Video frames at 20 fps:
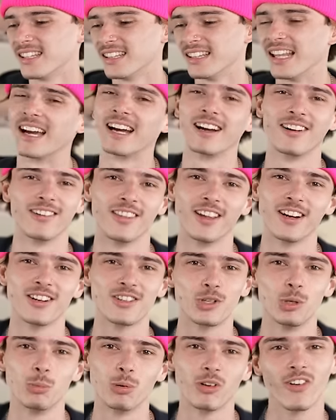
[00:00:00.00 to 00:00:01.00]
like are their
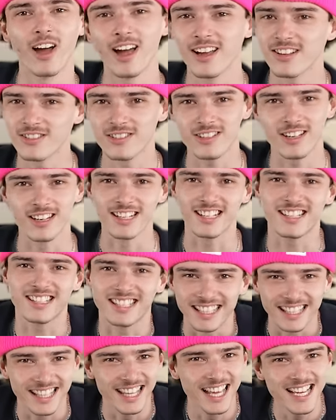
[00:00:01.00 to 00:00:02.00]
supervisors gonna
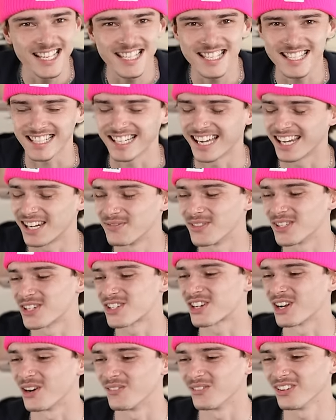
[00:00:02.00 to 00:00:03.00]
see this and get him in
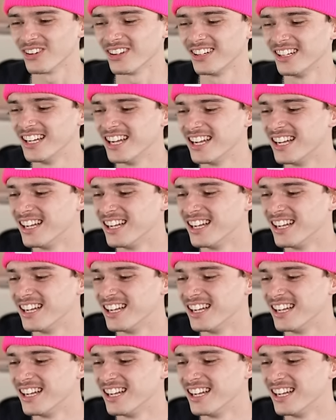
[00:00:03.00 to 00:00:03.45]
trouble?